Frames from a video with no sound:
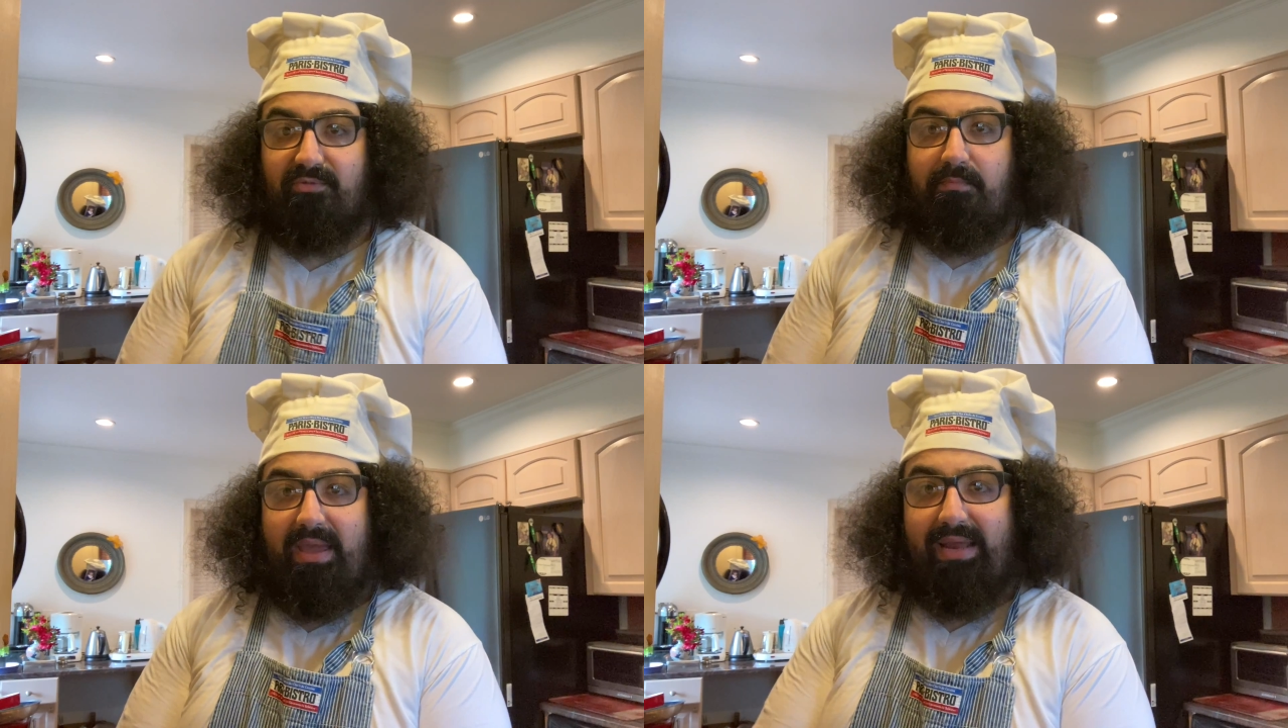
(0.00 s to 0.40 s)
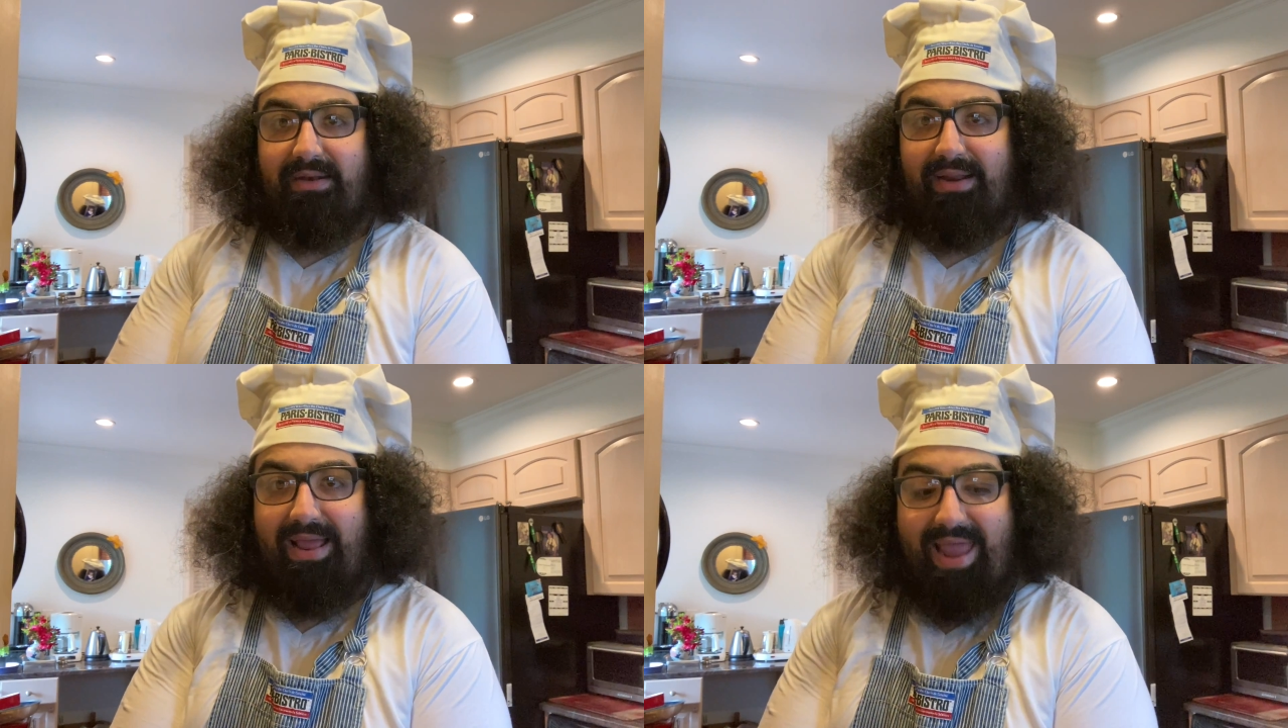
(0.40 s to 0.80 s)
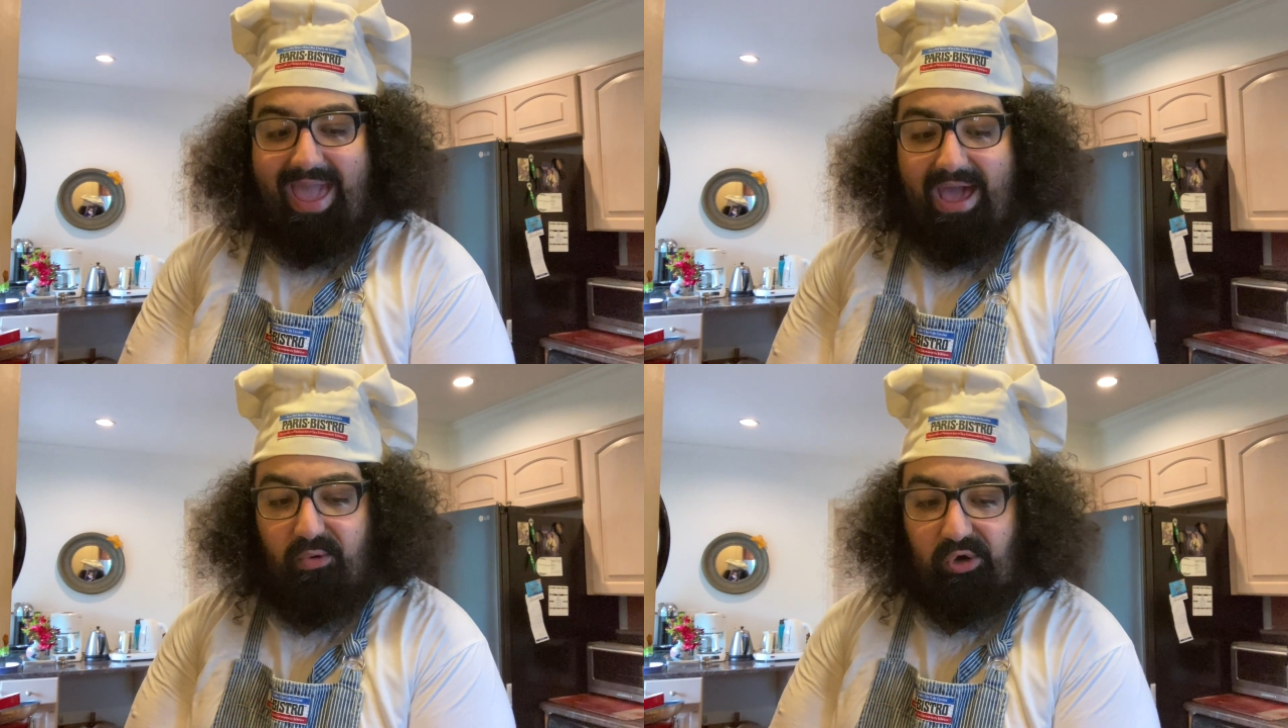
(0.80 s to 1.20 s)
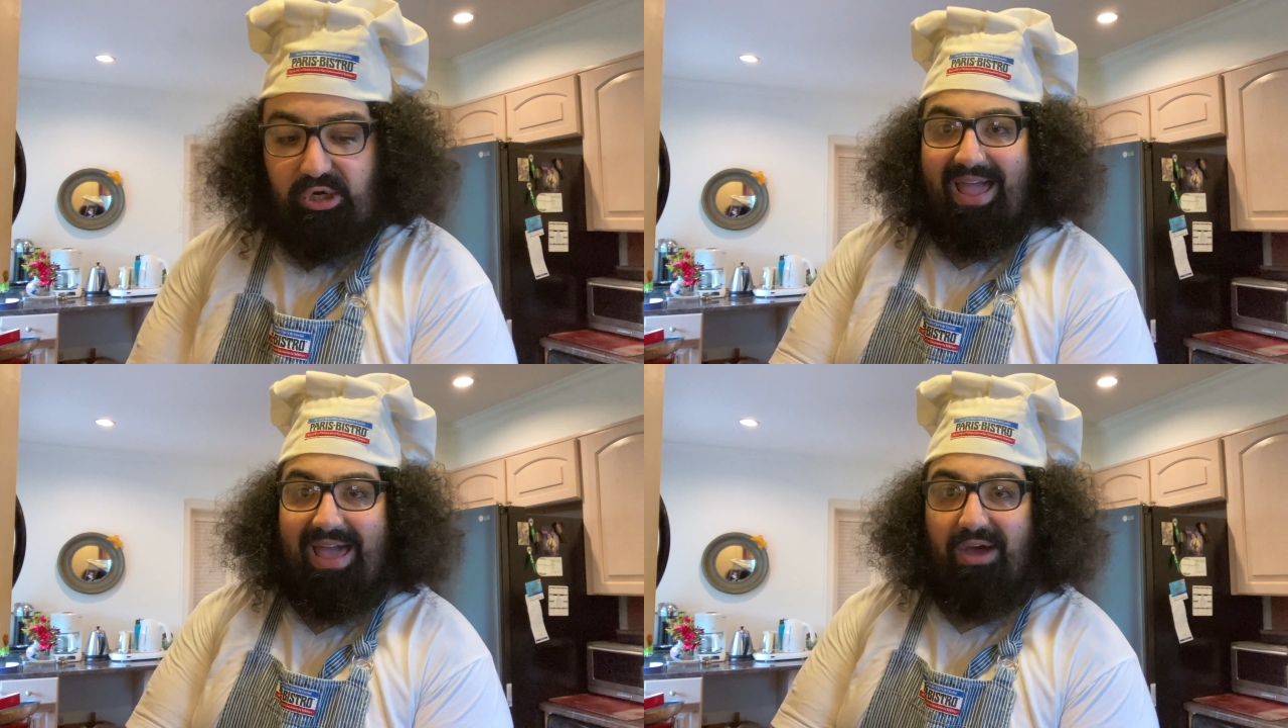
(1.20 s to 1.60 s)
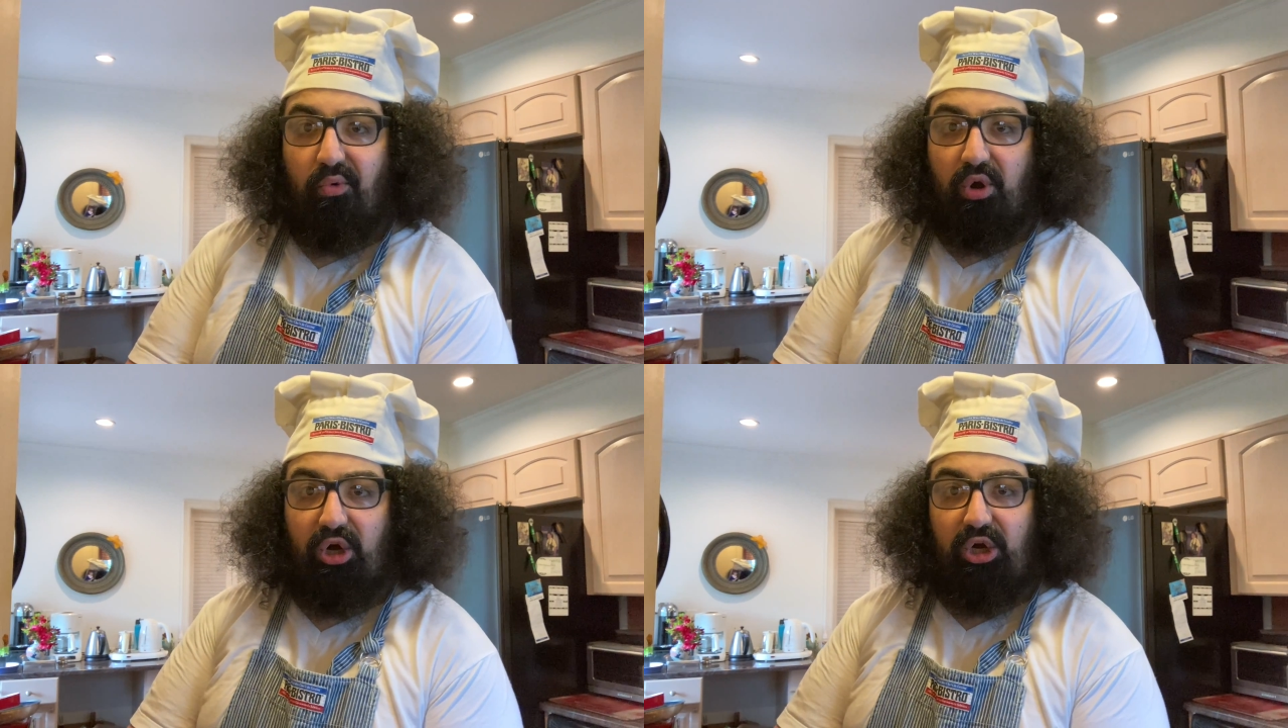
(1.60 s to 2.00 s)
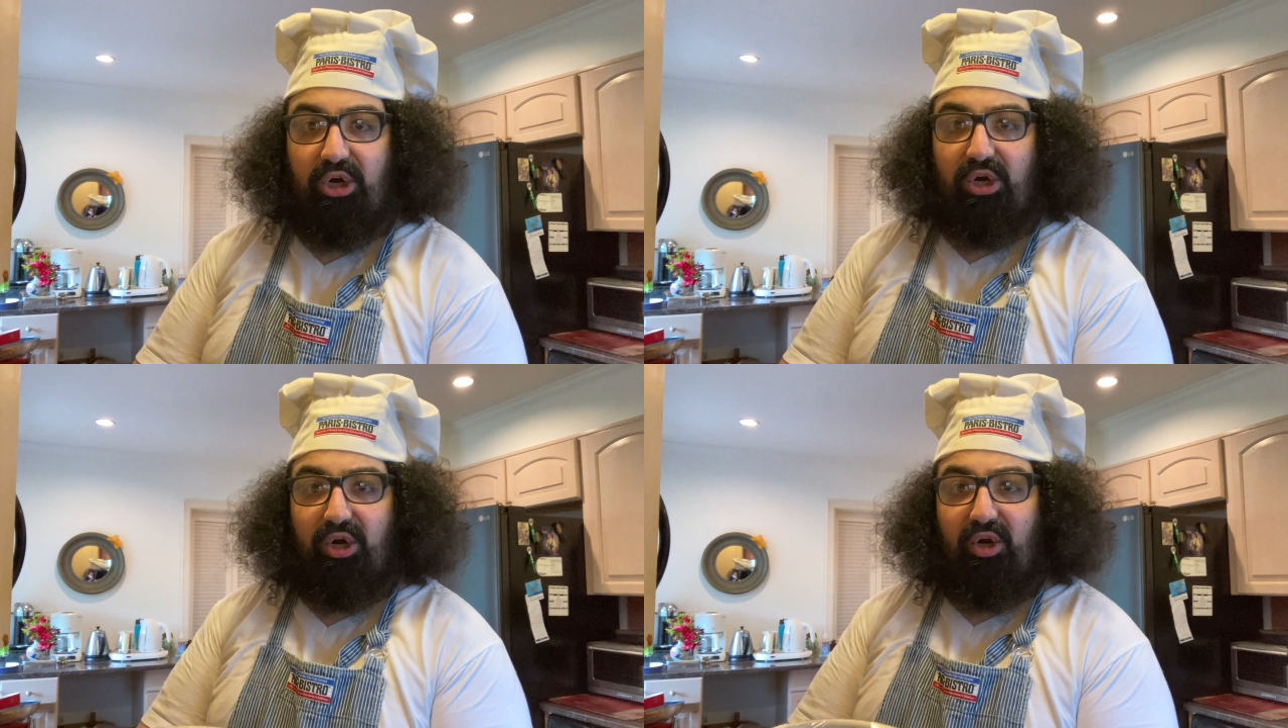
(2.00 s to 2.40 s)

been an hour. Our